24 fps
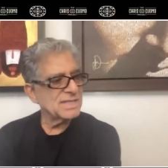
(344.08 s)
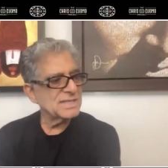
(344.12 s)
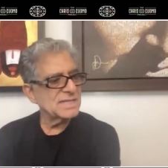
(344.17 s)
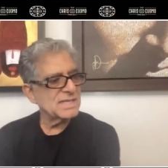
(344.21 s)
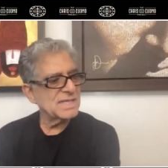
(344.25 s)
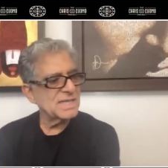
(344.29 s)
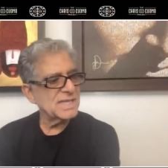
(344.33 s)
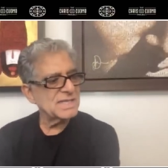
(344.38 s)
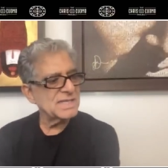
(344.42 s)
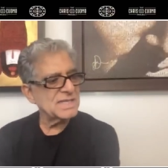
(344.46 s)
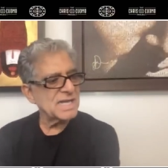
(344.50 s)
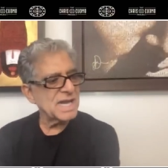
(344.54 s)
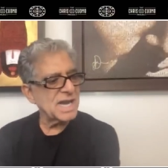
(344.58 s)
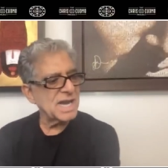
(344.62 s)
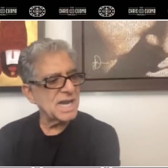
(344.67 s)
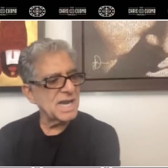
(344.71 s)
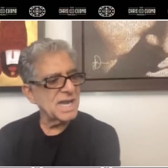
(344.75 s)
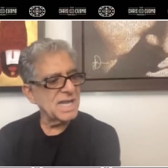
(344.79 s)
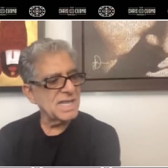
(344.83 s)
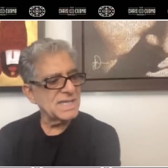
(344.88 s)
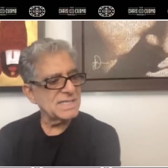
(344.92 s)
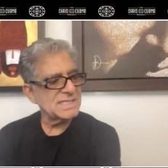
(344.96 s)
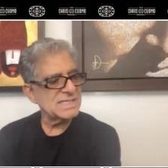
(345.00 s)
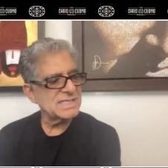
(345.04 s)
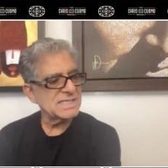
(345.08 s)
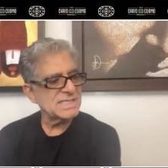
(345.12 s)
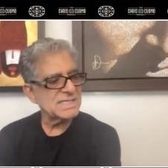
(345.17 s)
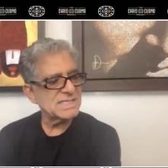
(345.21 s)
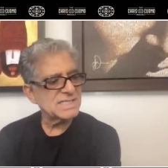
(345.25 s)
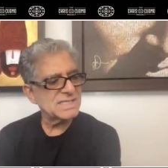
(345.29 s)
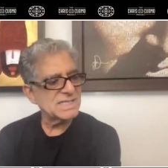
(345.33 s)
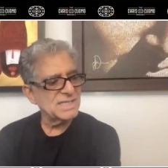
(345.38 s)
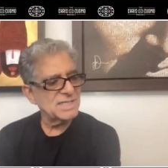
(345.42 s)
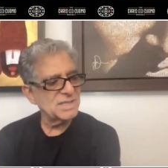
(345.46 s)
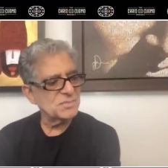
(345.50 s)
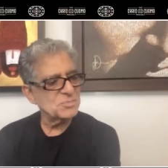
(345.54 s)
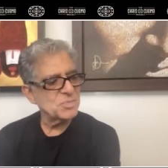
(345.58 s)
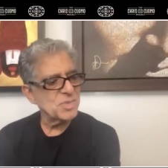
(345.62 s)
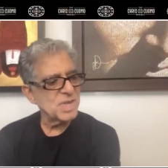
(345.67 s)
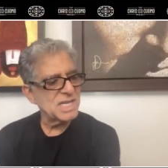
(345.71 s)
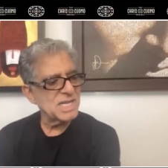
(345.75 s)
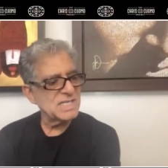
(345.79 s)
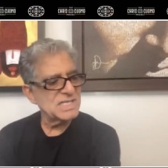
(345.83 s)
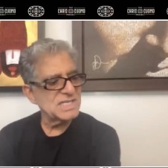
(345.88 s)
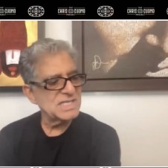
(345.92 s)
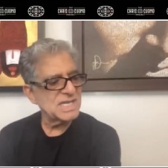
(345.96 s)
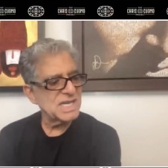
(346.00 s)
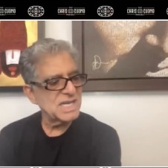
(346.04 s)
that I still
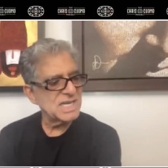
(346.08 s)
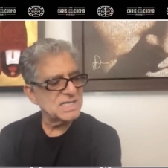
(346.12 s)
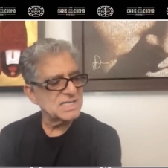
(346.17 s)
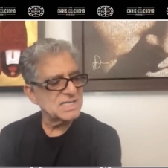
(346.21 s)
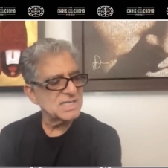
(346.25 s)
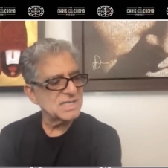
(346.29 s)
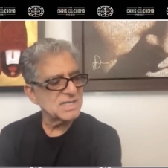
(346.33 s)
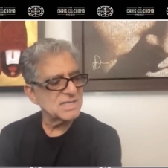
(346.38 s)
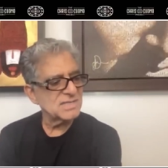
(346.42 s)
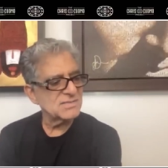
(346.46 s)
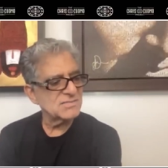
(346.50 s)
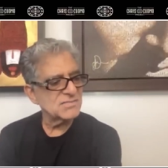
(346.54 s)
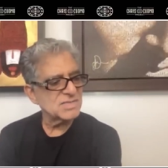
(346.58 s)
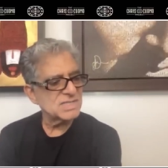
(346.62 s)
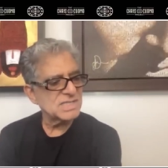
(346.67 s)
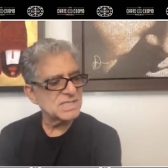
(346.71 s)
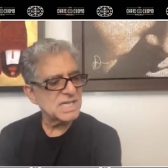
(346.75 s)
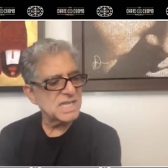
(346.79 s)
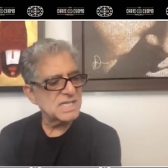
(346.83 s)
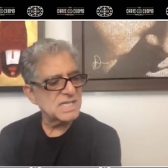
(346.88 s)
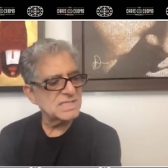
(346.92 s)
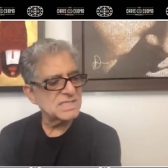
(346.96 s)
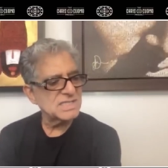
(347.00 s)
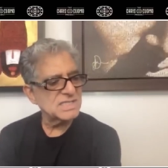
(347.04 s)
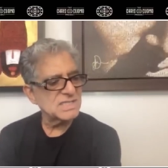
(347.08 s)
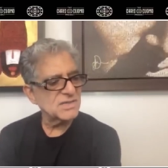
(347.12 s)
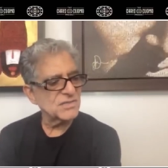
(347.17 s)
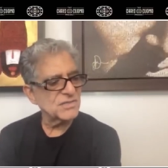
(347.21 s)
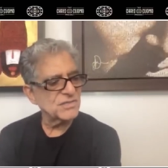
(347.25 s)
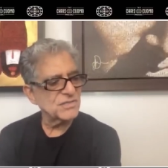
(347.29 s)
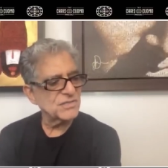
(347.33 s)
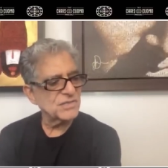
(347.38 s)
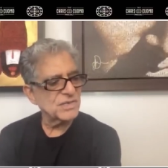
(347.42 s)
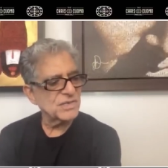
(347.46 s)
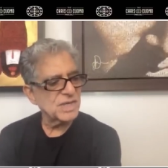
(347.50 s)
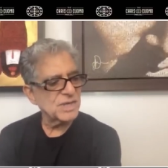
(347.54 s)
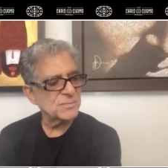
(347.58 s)
maintained a sense of